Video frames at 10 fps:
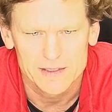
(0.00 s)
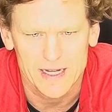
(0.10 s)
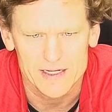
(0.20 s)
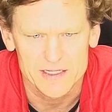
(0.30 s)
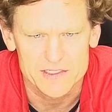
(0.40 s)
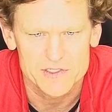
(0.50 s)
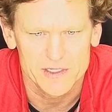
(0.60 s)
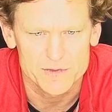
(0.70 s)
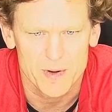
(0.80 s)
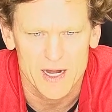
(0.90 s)
gotten his
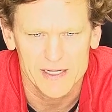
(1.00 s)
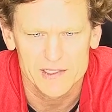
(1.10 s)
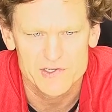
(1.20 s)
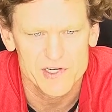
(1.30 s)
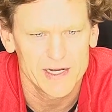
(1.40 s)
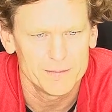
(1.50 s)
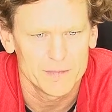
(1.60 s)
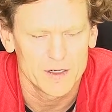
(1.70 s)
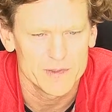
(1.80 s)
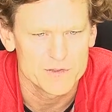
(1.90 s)
his body in
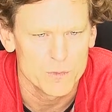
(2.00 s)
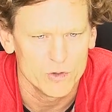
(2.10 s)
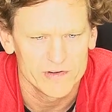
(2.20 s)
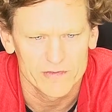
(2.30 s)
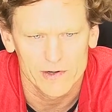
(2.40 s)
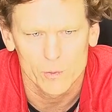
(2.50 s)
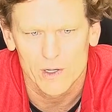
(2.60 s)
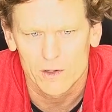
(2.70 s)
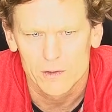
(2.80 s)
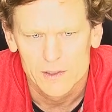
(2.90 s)
shape. Um, he's moving very
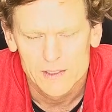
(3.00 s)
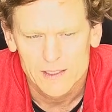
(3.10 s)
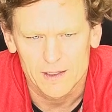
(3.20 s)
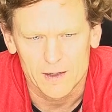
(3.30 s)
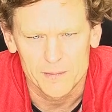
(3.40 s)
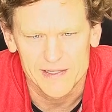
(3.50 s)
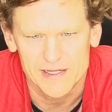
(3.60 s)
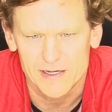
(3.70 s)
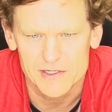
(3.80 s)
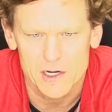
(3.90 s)
well. Um, and
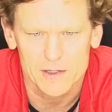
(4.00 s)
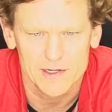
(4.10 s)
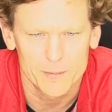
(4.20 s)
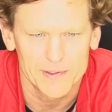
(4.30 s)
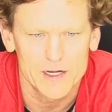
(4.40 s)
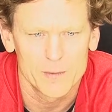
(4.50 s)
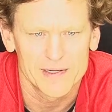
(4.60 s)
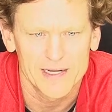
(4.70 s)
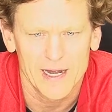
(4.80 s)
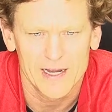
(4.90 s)
then a young and up and
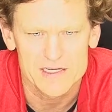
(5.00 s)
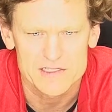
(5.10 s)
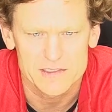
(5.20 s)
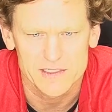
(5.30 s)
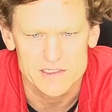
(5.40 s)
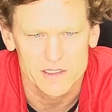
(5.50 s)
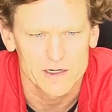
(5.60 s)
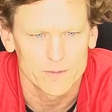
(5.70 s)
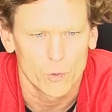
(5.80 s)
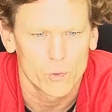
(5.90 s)
coming guy is, is
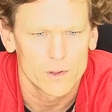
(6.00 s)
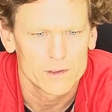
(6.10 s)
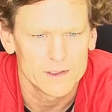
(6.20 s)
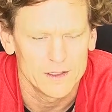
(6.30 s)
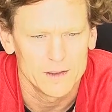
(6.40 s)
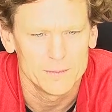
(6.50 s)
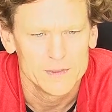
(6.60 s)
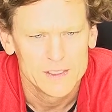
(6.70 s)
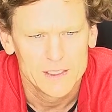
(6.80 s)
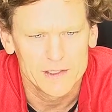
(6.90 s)
Larry Moore. Um,
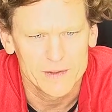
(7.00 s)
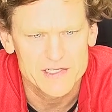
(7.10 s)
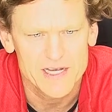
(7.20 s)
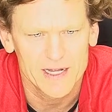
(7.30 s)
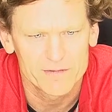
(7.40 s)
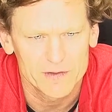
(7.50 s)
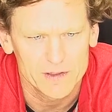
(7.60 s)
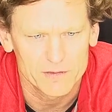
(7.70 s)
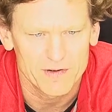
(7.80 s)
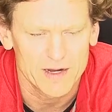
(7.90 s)
you know he's had you
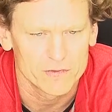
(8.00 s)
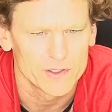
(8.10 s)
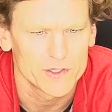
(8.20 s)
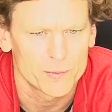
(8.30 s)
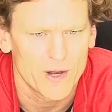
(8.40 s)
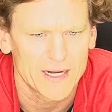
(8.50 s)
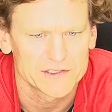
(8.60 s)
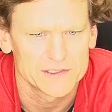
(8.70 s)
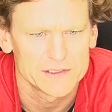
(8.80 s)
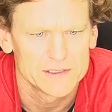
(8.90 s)
know five really good
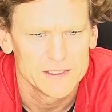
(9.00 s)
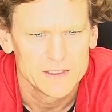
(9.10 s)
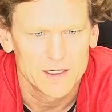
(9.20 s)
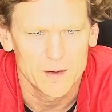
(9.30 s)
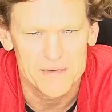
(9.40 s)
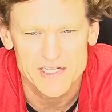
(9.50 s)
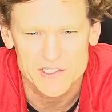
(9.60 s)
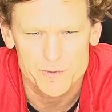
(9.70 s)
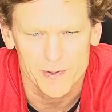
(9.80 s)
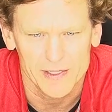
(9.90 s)
practices. Um, needs
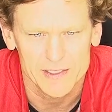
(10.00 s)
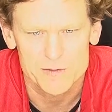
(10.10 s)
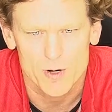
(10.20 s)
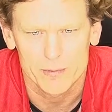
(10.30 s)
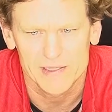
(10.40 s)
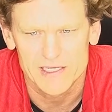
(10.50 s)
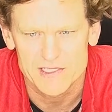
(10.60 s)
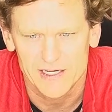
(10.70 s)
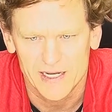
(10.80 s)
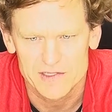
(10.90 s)
experience. Probably needs
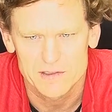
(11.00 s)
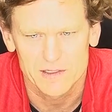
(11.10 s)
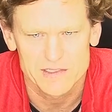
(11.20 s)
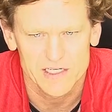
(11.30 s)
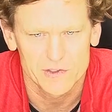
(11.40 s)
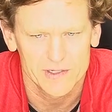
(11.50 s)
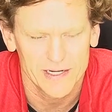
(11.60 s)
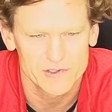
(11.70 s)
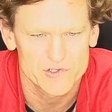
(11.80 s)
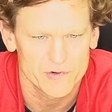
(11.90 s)
to gain continue to
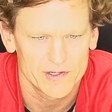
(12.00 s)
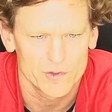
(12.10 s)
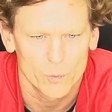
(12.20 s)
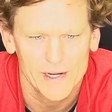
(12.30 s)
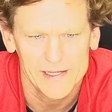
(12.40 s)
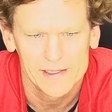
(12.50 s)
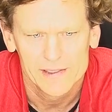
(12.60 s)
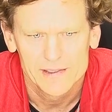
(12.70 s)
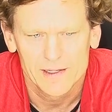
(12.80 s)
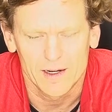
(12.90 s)
gain strength and weight.
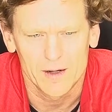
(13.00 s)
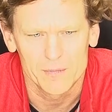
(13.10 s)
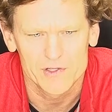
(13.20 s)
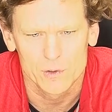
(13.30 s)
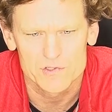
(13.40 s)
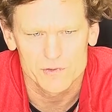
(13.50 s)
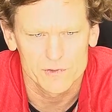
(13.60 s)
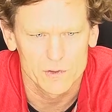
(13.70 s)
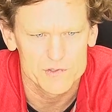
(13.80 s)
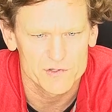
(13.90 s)
Um, but those are
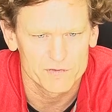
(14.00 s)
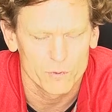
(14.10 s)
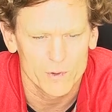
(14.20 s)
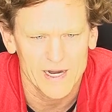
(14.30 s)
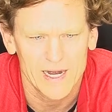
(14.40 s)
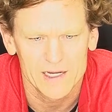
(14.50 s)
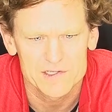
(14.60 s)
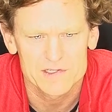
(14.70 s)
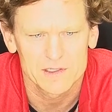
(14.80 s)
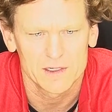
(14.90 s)
those are the four
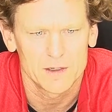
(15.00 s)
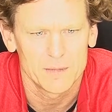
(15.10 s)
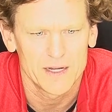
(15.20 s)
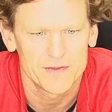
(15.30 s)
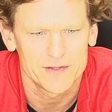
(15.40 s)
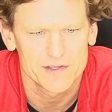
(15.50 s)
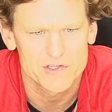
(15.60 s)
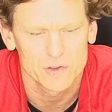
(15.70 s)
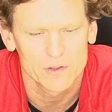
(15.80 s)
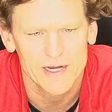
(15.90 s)
guys um, I think
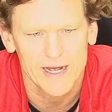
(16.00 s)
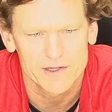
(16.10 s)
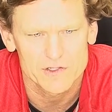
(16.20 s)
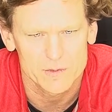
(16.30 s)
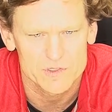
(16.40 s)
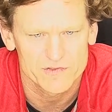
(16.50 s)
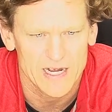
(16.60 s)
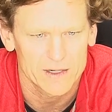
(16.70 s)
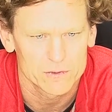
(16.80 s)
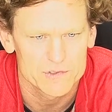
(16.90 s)
that you look at in terms of
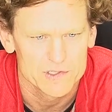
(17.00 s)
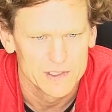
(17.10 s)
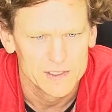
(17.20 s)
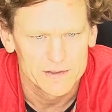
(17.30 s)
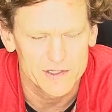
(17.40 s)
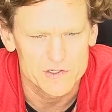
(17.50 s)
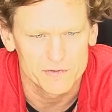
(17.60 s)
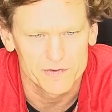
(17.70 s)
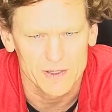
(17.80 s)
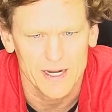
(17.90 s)
tackles that you
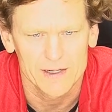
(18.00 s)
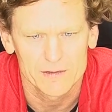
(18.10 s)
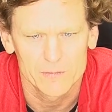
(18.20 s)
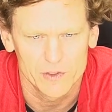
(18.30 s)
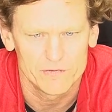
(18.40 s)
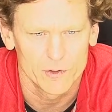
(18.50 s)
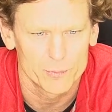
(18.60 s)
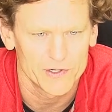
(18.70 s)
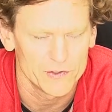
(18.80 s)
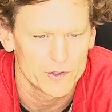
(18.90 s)
feel like you feel
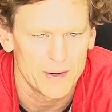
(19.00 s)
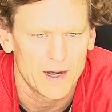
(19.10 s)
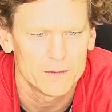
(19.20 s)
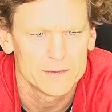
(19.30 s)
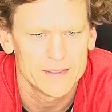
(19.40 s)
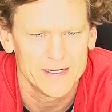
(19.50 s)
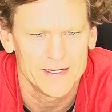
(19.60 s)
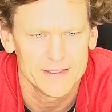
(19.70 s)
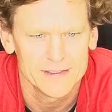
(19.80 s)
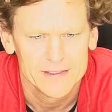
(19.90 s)
pretty good about.
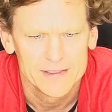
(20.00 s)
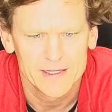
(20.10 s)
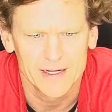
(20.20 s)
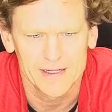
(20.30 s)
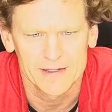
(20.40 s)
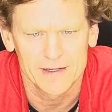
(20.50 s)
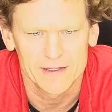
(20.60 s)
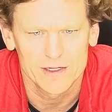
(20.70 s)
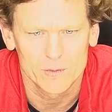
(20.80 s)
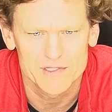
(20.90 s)
And and uh,
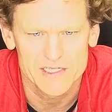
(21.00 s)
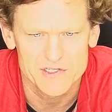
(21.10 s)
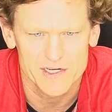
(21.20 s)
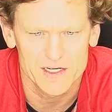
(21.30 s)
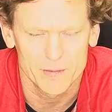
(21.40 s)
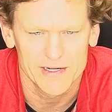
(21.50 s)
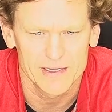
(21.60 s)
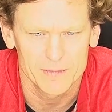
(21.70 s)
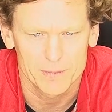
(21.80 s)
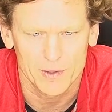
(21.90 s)
you know with T J coming in
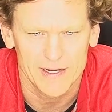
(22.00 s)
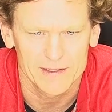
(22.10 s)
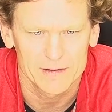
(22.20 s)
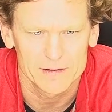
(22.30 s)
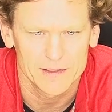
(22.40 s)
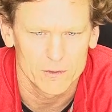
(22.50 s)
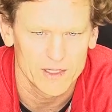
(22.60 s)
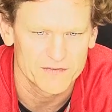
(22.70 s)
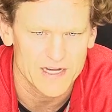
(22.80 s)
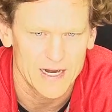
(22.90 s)
and playing you know
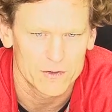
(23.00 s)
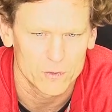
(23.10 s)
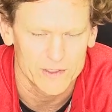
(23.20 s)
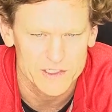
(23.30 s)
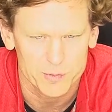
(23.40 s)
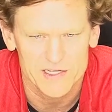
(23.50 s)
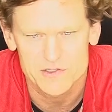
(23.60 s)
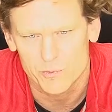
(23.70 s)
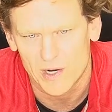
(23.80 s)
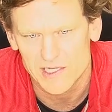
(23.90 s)
left tackle, and he's played
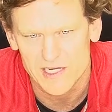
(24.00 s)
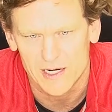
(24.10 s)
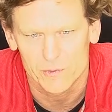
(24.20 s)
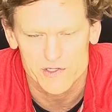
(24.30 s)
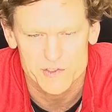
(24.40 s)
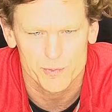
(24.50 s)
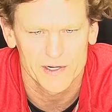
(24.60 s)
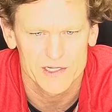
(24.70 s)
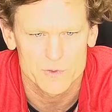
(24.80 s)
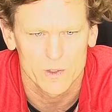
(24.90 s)
some right tackle this
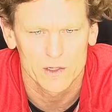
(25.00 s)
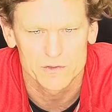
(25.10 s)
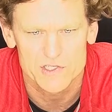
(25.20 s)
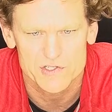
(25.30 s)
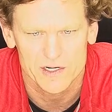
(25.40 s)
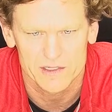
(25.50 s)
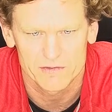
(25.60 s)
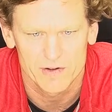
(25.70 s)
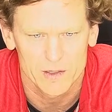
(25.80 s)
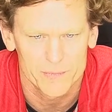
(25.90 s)
spring as well, just trying to
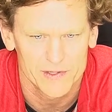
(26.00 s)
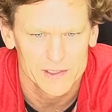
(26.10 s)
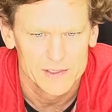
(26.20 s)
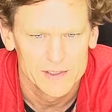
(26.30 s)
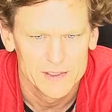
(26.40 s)
develop the